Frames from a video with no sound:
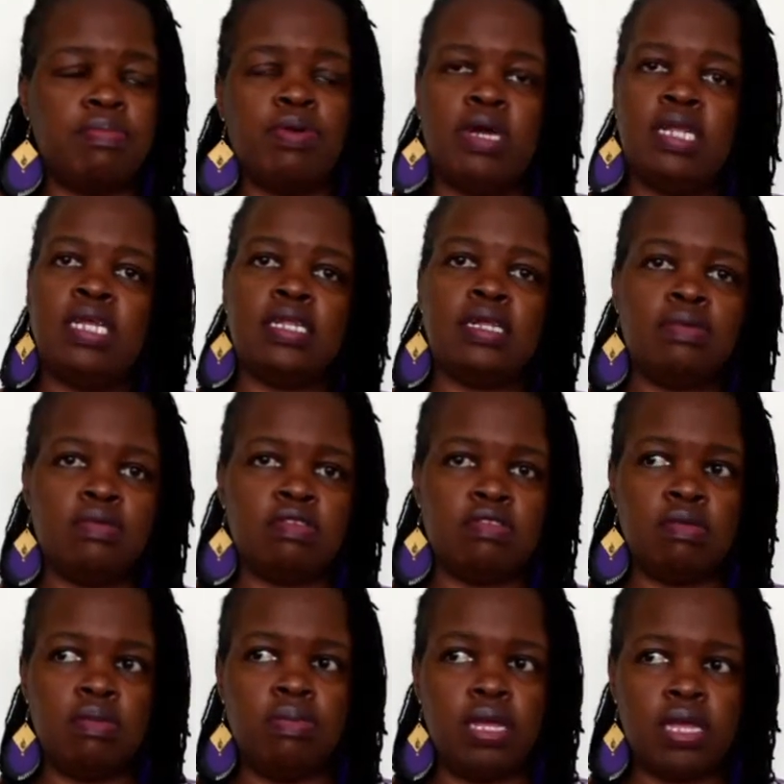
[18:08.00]
point that I
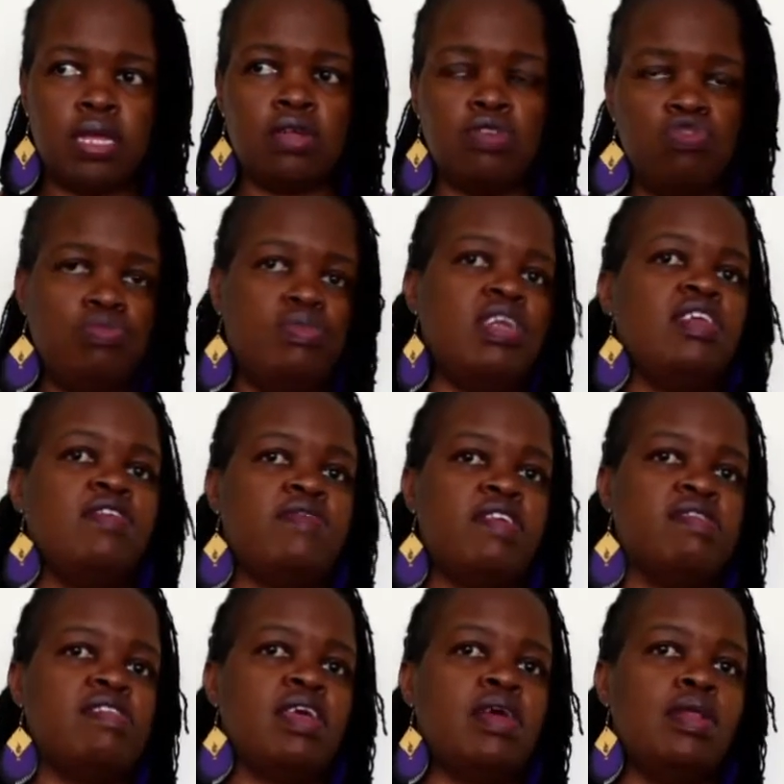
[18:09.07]
was making too many
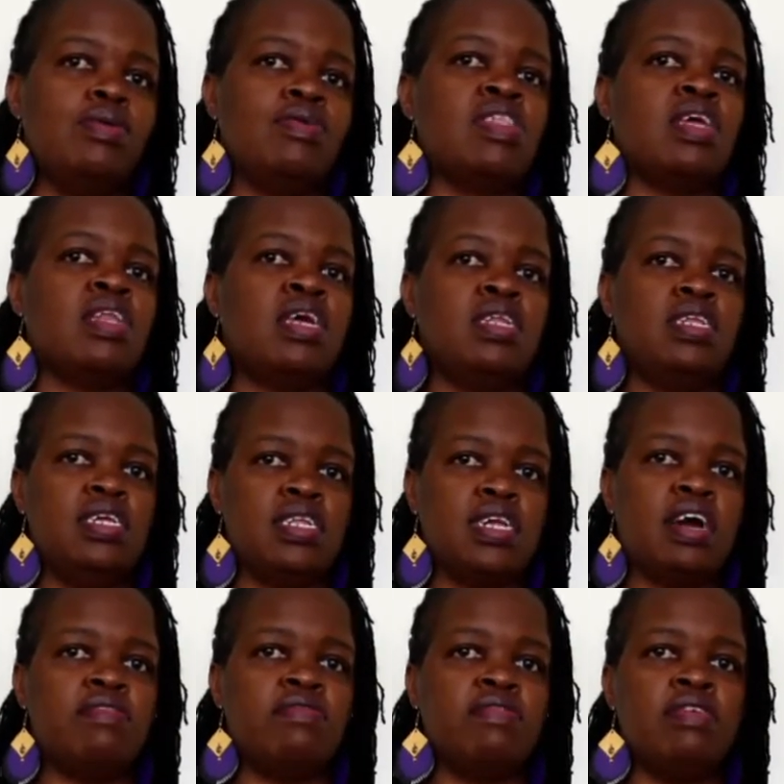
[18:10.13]
fancy clothes and I didn't
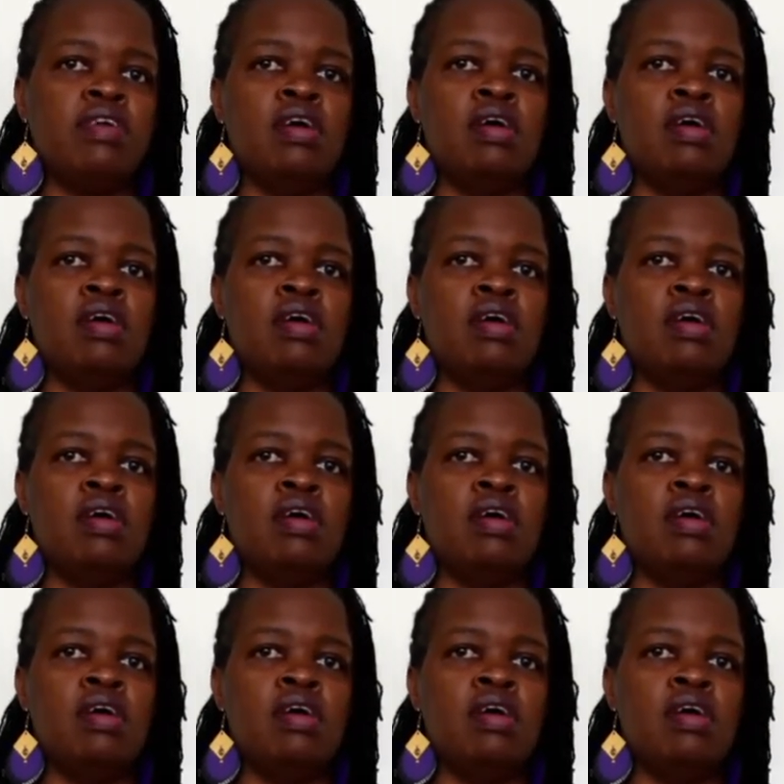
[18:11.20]
have